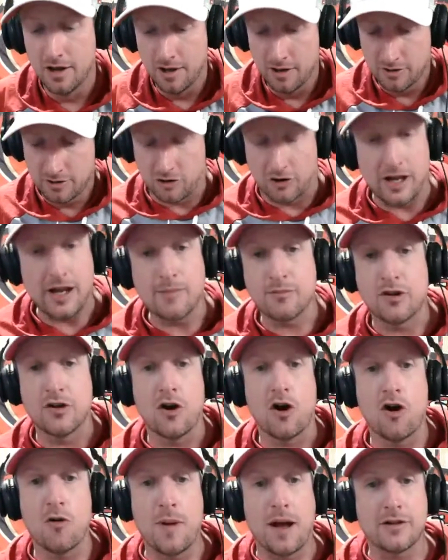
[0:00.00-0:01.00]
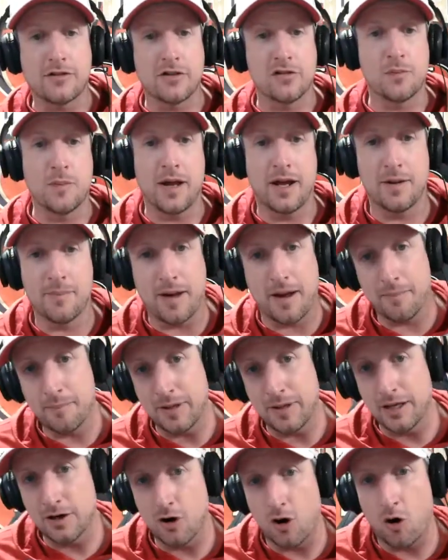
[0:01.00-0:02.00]
claimed to know about this man, about
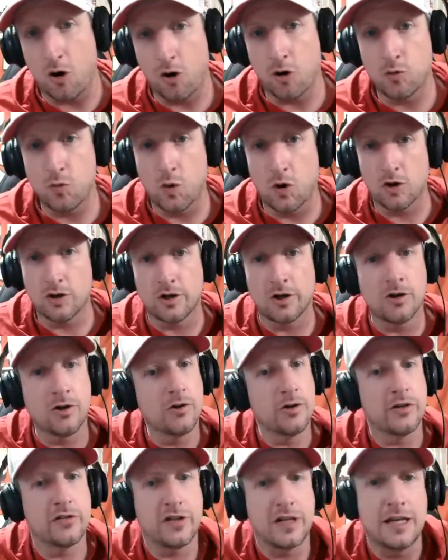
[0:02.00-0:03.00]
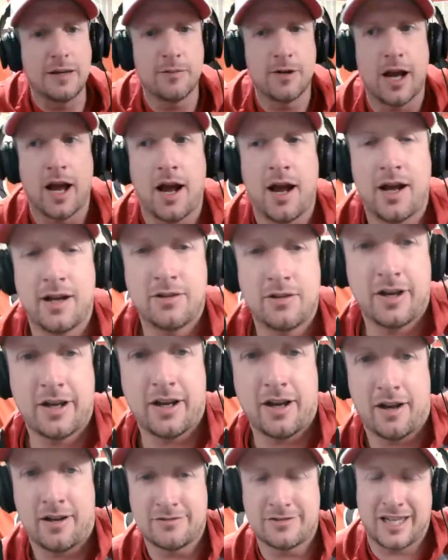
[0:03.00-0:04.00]
being a hard worker and a team guy, like,
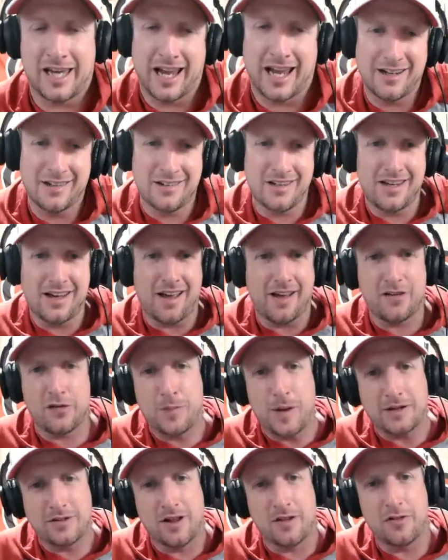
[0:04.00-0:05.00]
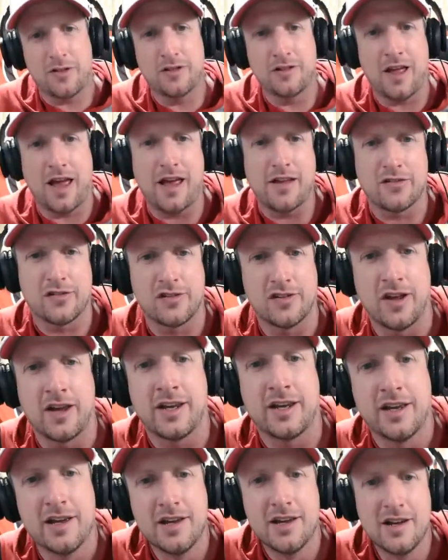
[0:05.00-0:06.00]
candidly, I expect nothing less.
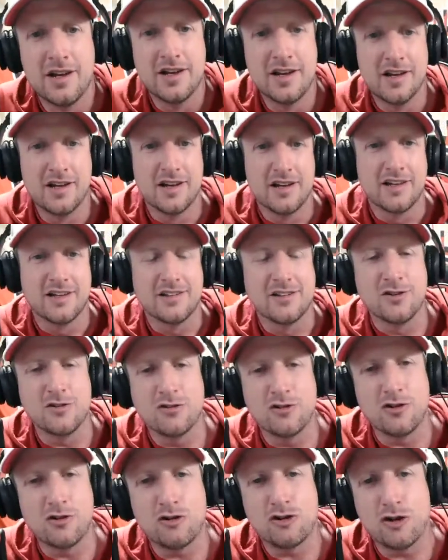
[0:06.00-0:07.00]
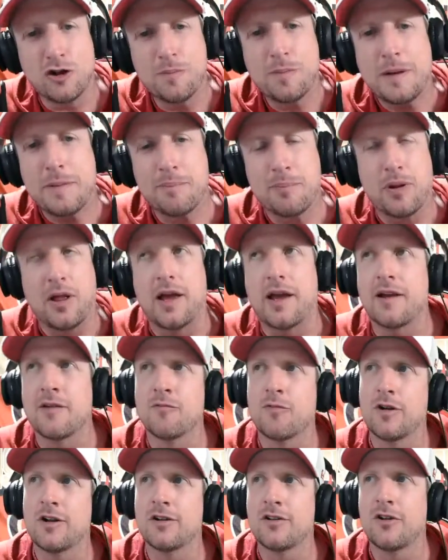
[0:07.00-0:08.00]
Like, you should be playing
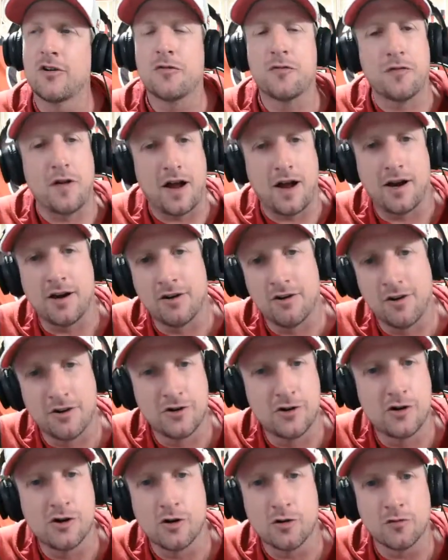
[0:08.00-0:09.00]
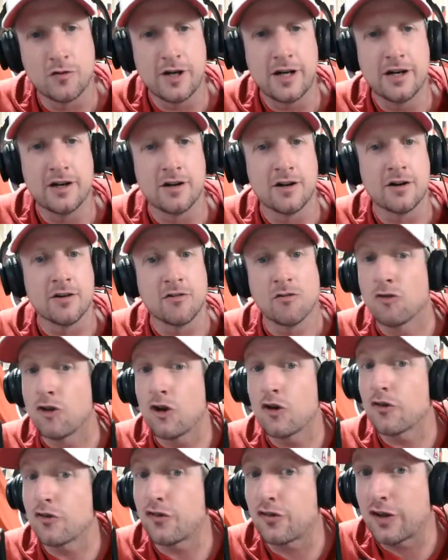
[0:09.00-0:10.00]
with a little fire under your rear, a
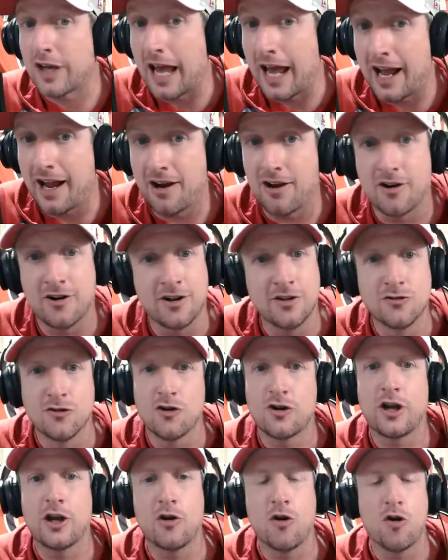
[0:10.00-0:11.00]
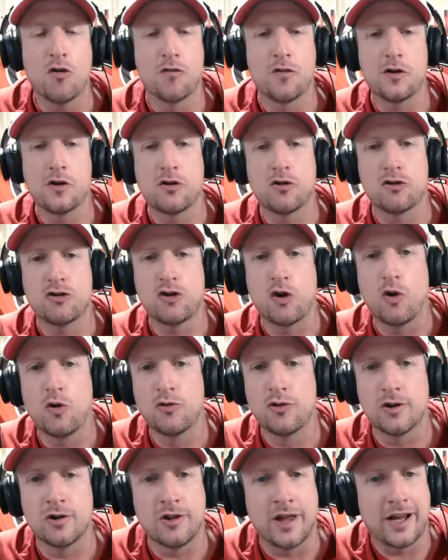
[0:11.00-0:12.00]
little scared and looking over your
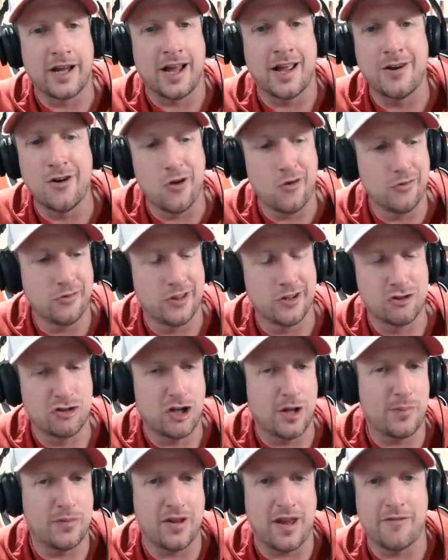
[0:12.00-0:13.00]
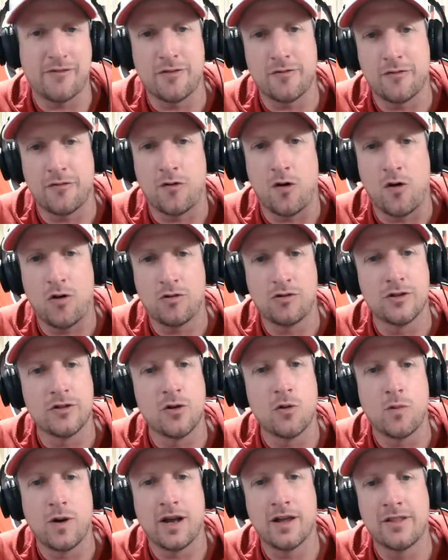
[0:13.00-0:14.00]
shoulder. Like, I know the chips haven't fallen the
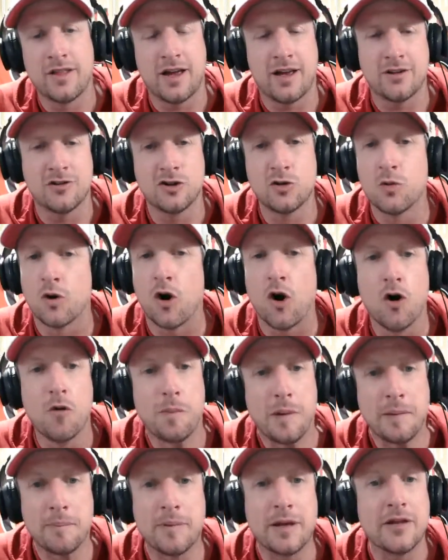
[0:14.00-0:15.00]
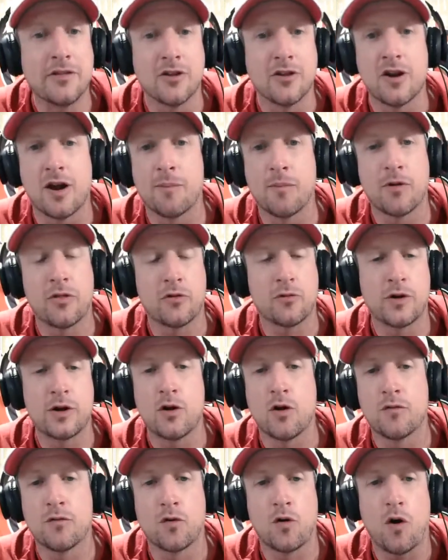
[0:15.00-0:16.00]
way that you were hoping, being the number 3
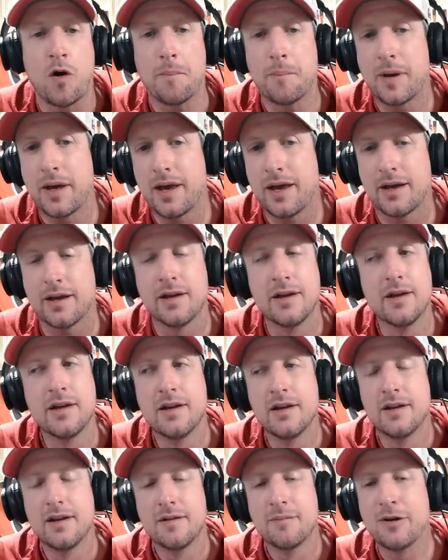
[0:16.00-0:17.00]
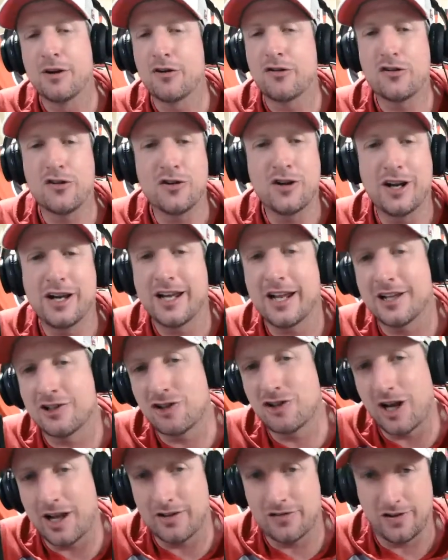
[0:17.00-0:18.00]
overall pick, but you're still going to get a
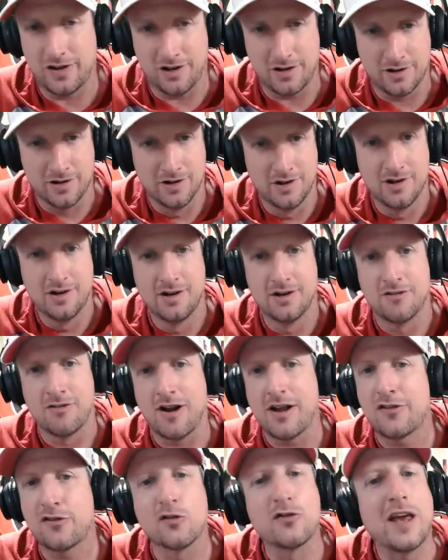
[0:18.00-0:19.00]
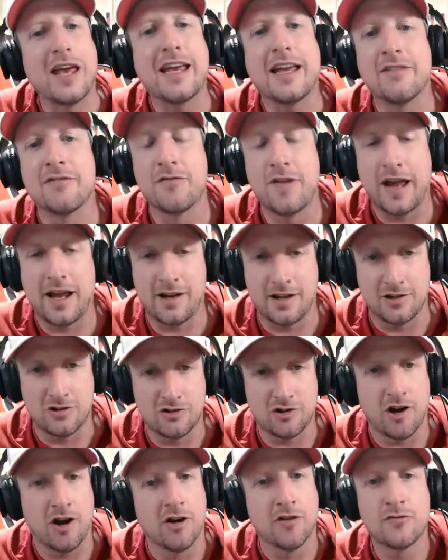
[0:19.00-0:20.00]
chance here, right? So take
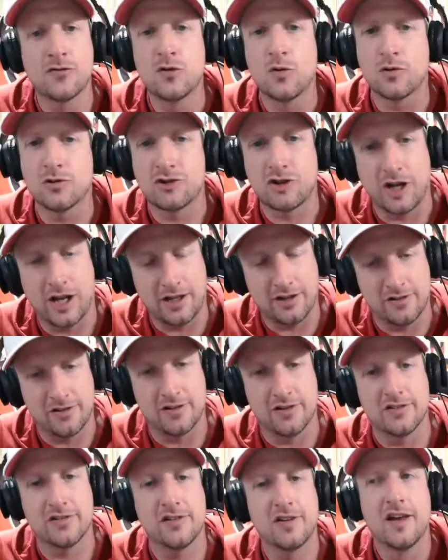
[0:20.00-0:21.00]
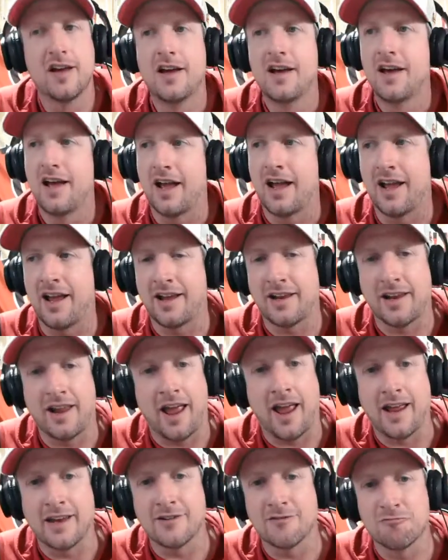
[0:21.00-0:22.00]
advantage of your chances.
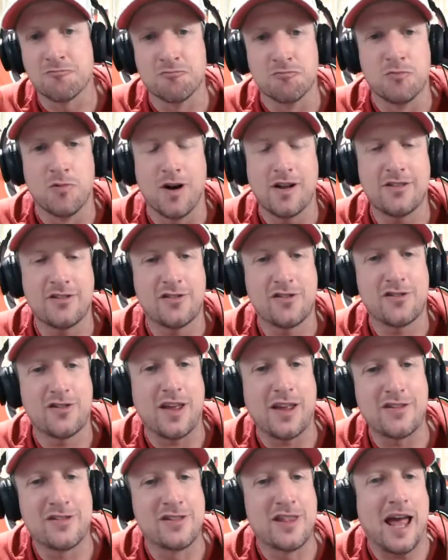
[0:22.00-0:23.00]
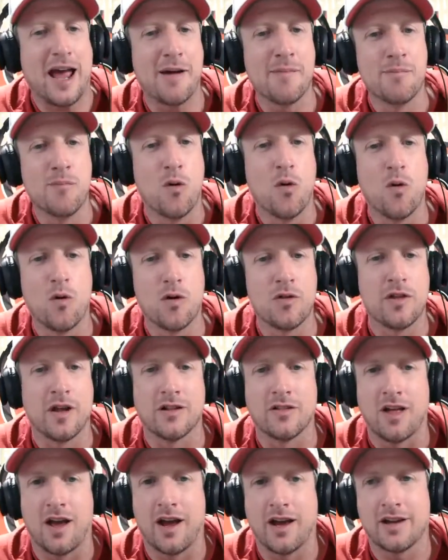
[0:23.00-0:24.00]
And what says that more than,
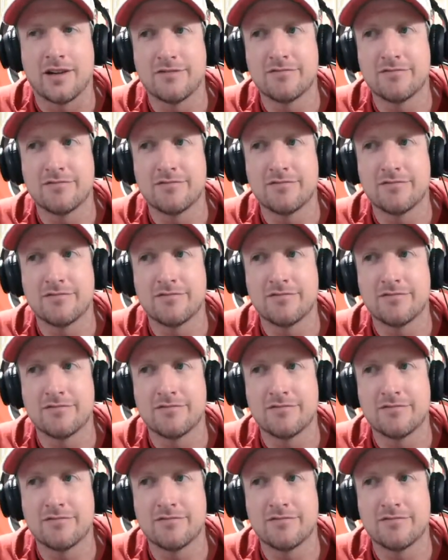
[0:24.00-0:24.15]
like,